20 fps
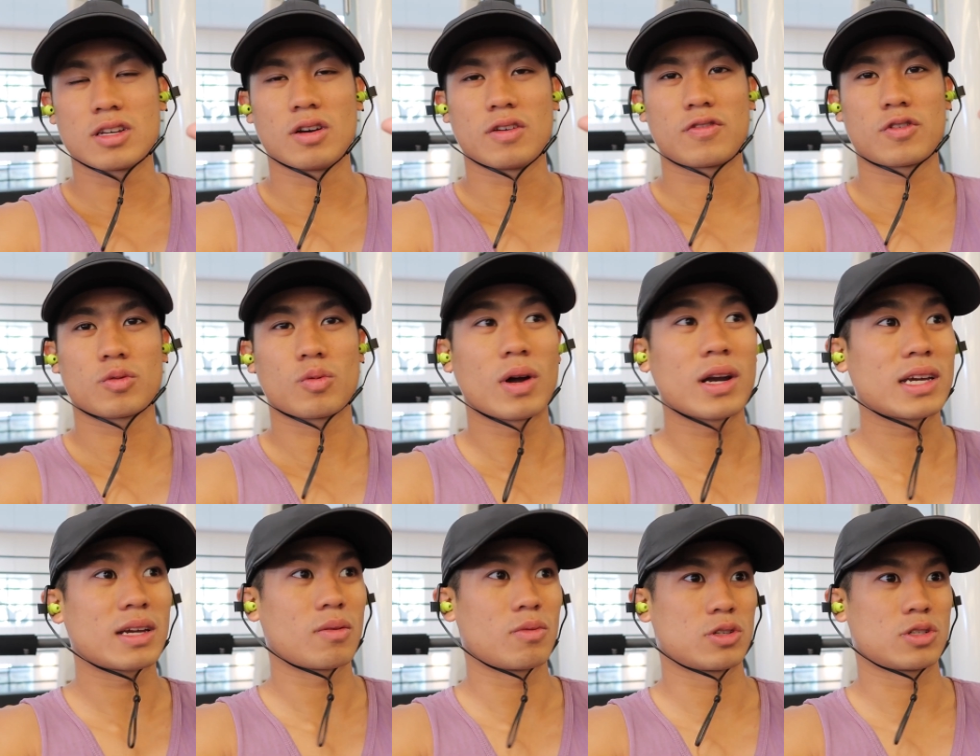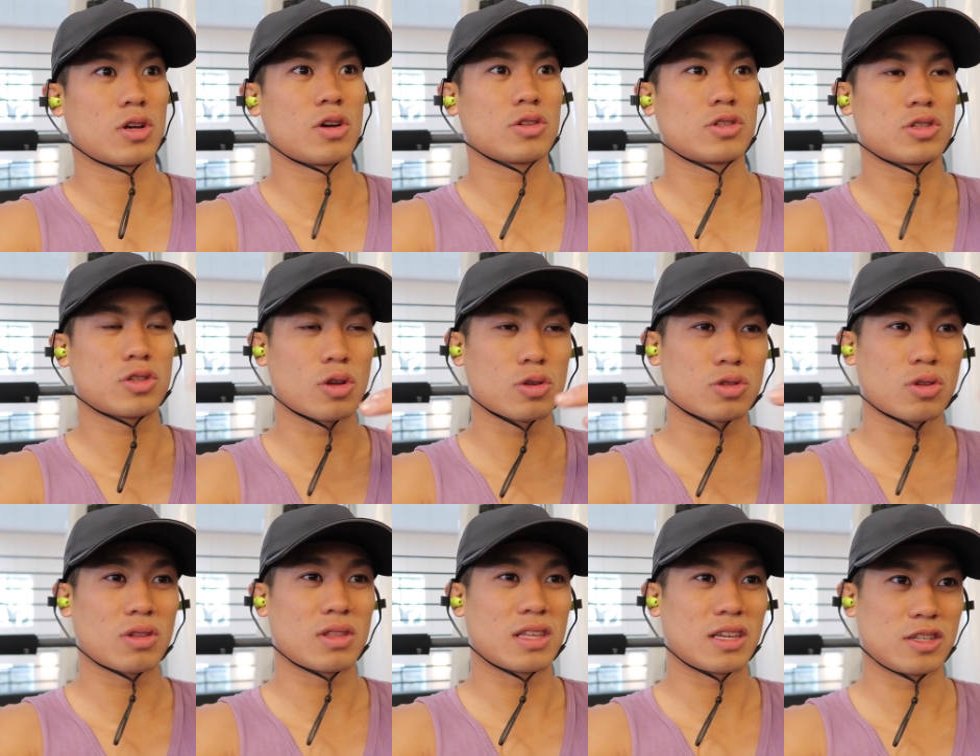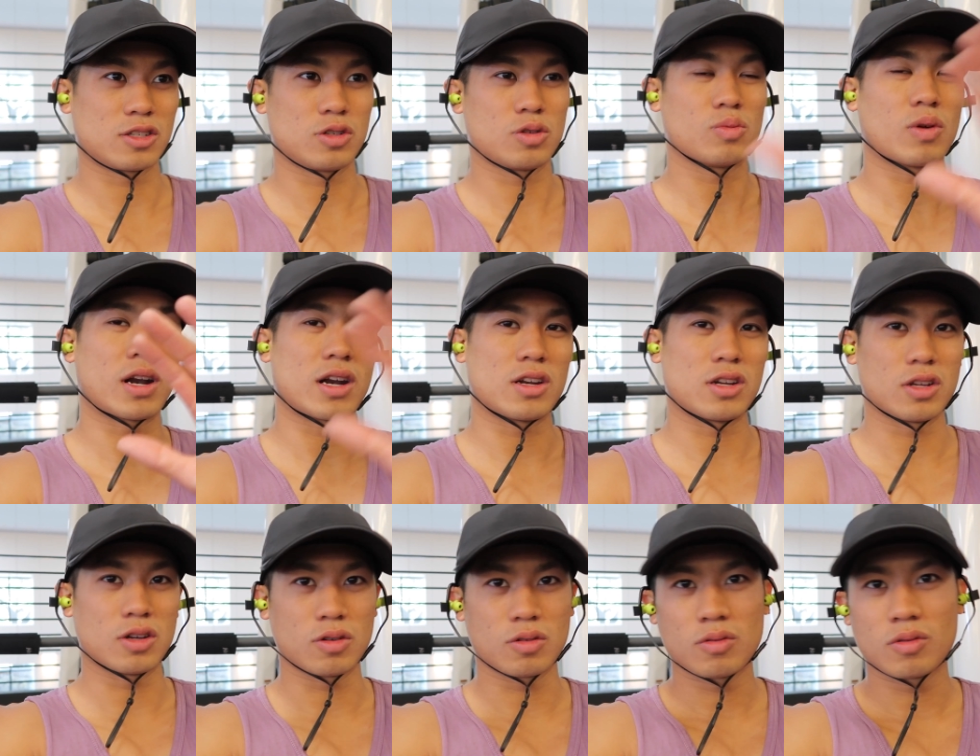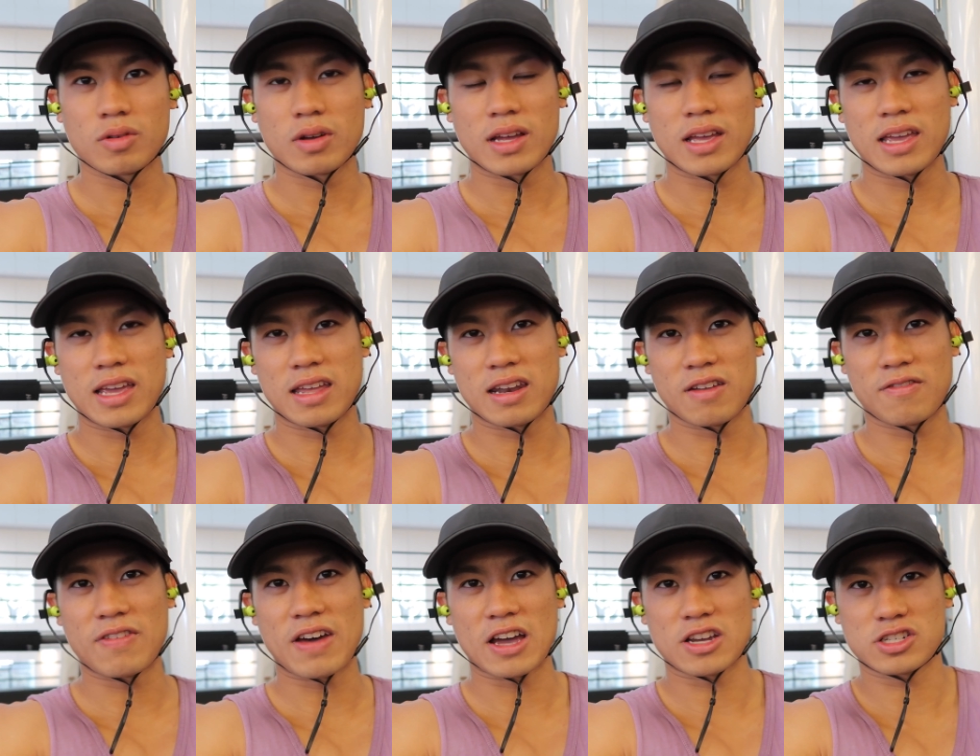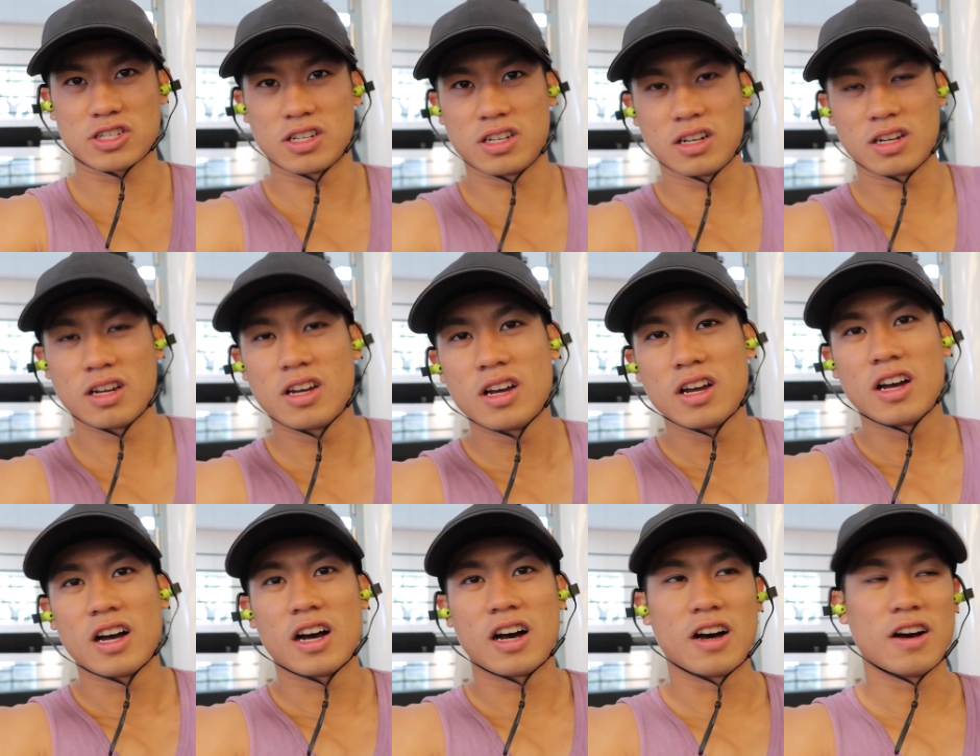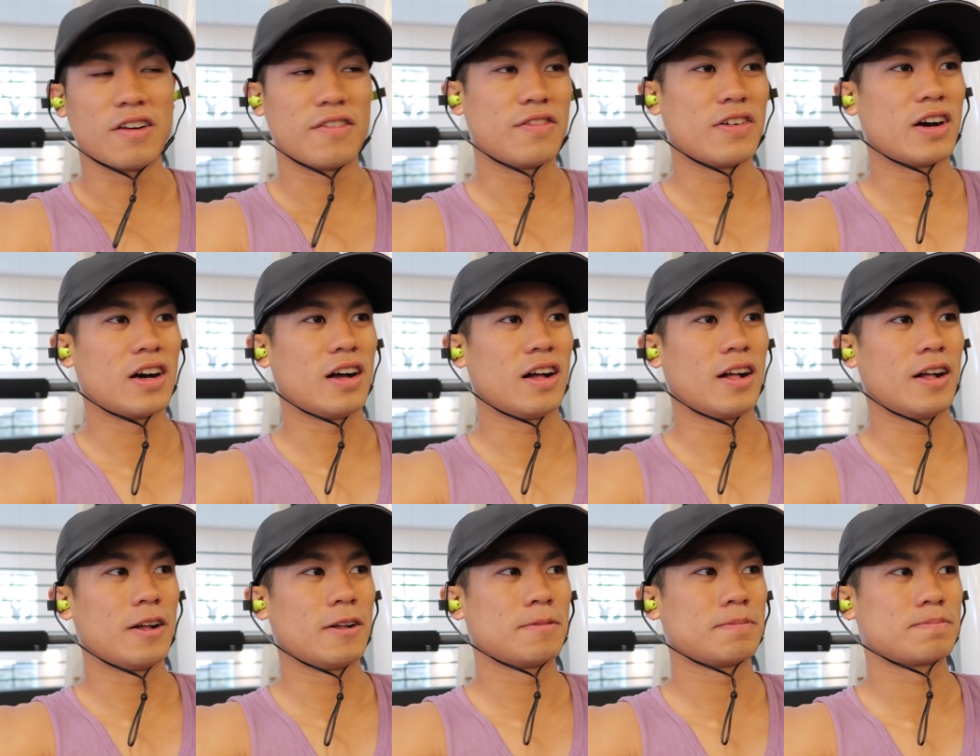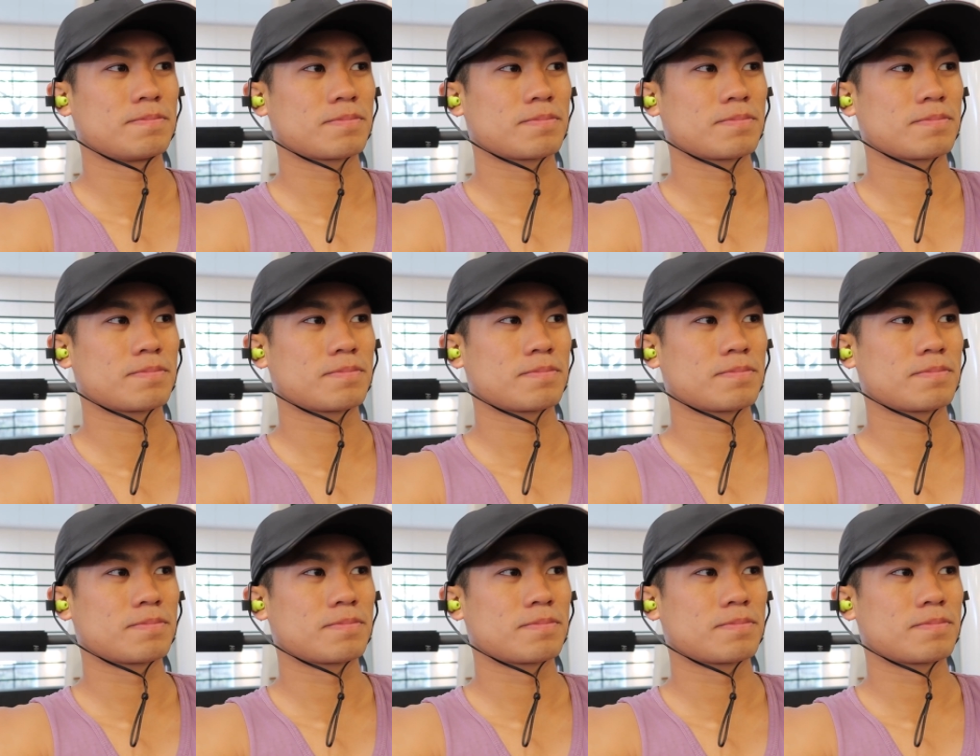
So if you wanna get results, those are the things you wanna do in a fashion of uh,